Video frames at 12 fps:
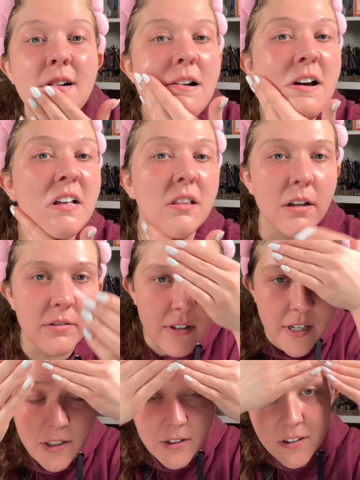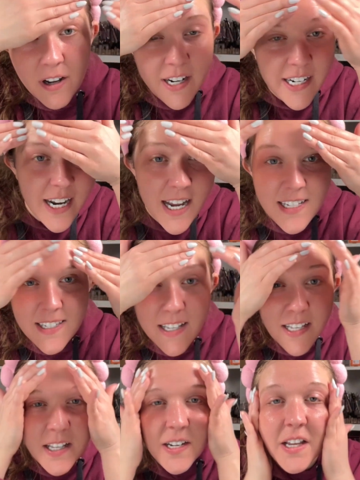I love hyaluronic
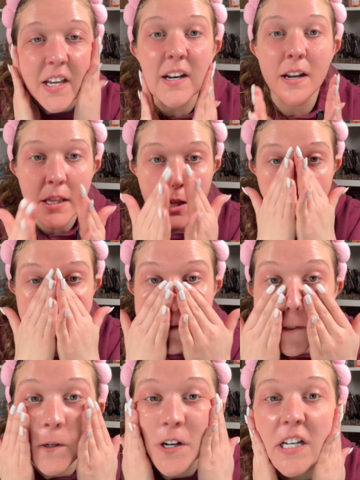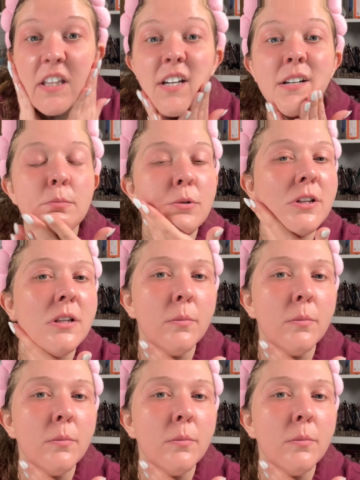acid, and I think it's a great thing to put in the